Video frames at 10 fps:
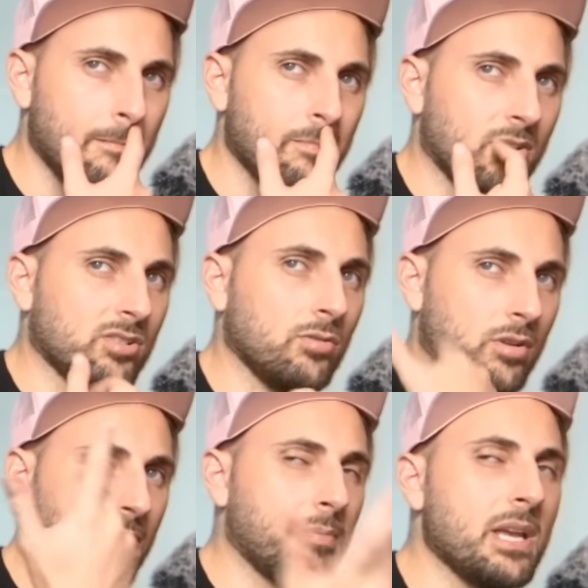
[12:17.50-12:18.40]
because a
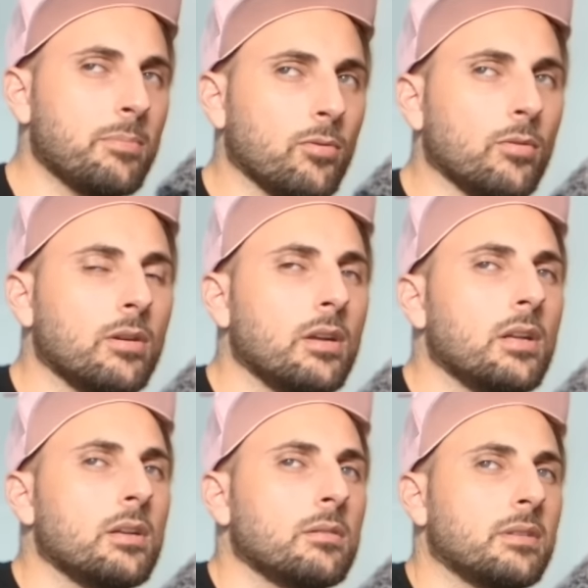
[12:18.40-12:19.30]
lot of people,
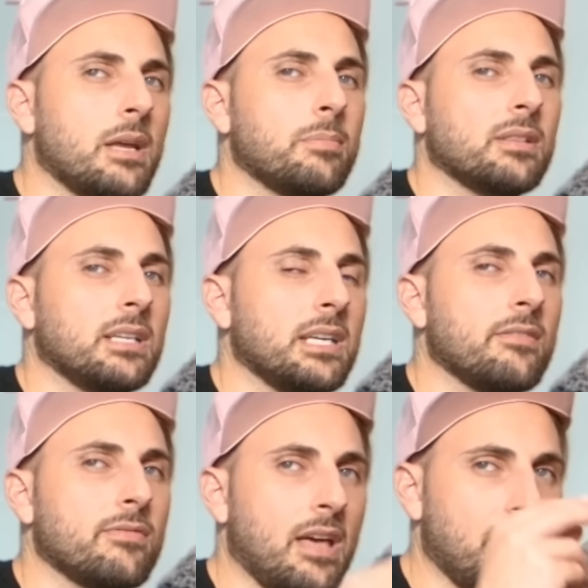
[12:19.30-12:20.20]
they
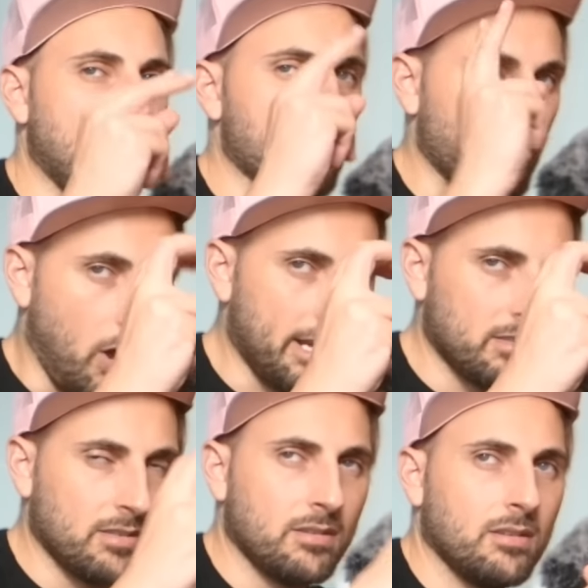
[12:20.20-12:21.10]
believe that they're
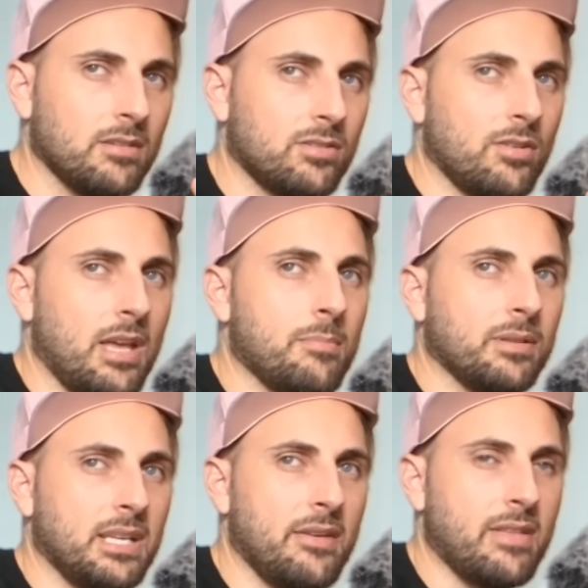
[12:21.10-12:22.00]
right. So they
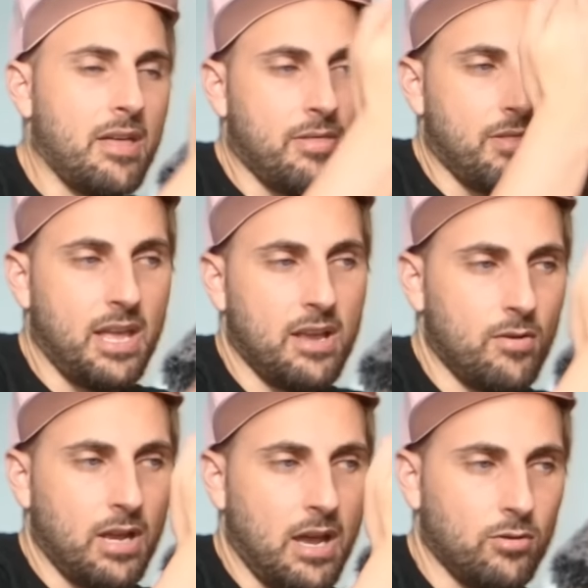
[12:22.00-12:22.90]
believe that
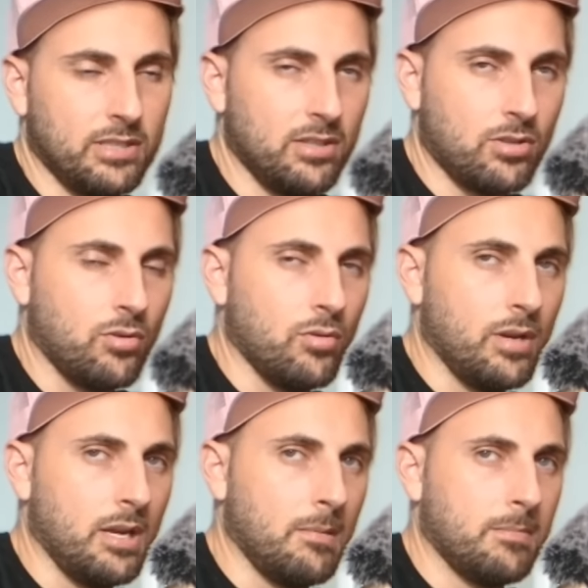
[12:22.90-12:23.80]
they're holding the
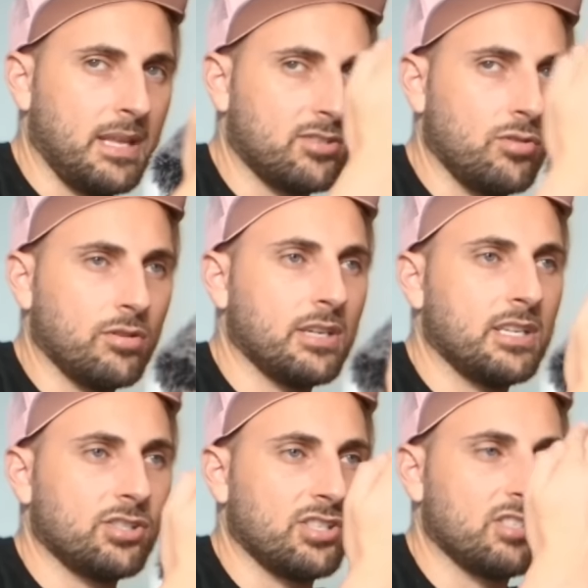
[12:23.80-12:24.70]
coin that's not going
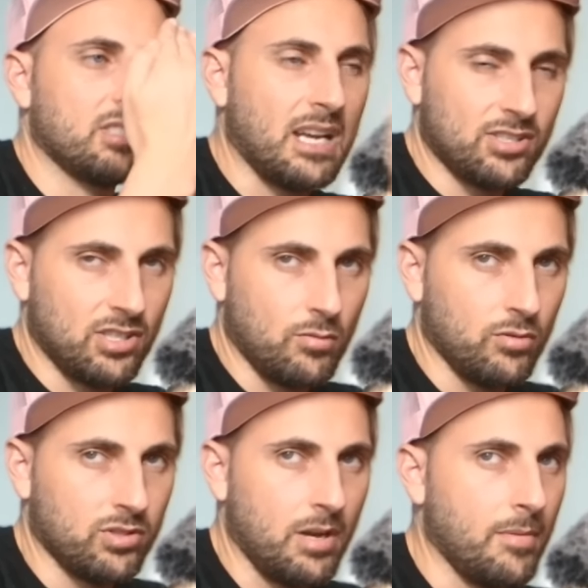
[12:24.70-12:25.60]
to just touch their
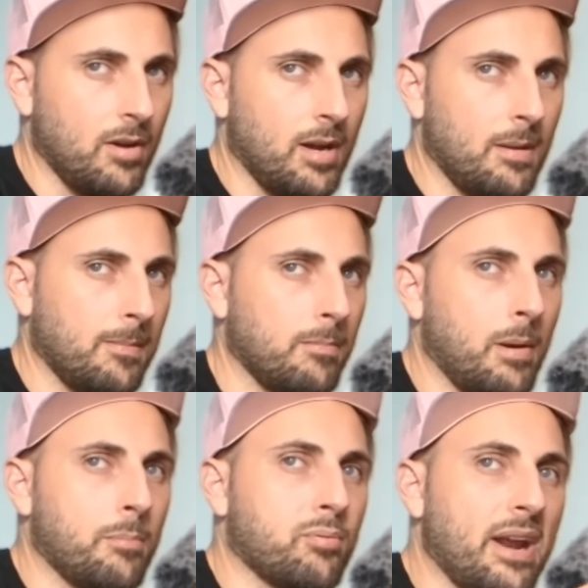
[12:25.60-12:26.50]
all-time high,
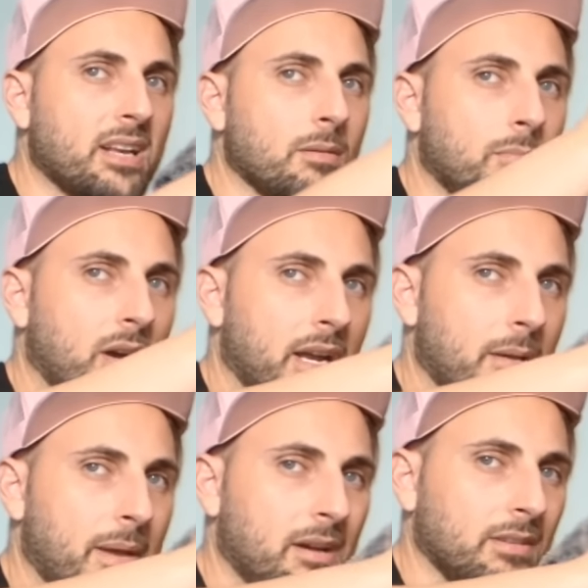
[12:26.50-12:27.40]
but break it by
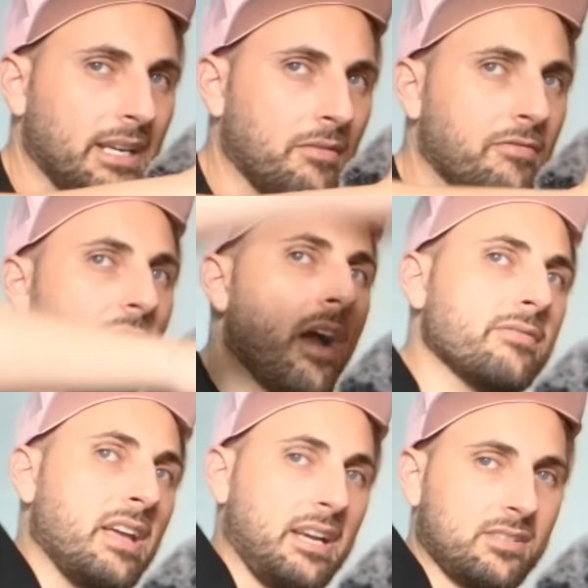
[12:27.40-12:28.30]
about like a
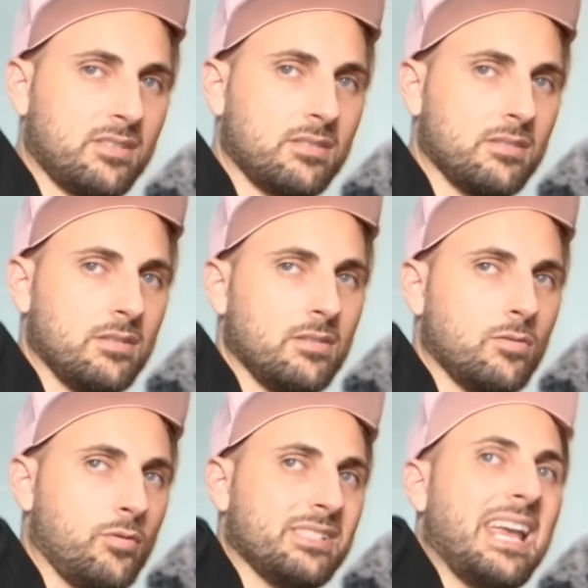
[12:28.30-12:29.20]
5x
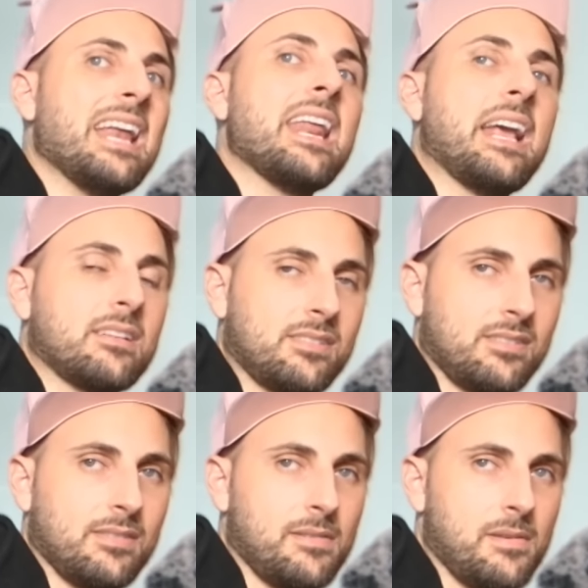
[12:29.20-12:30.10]
or a 10x.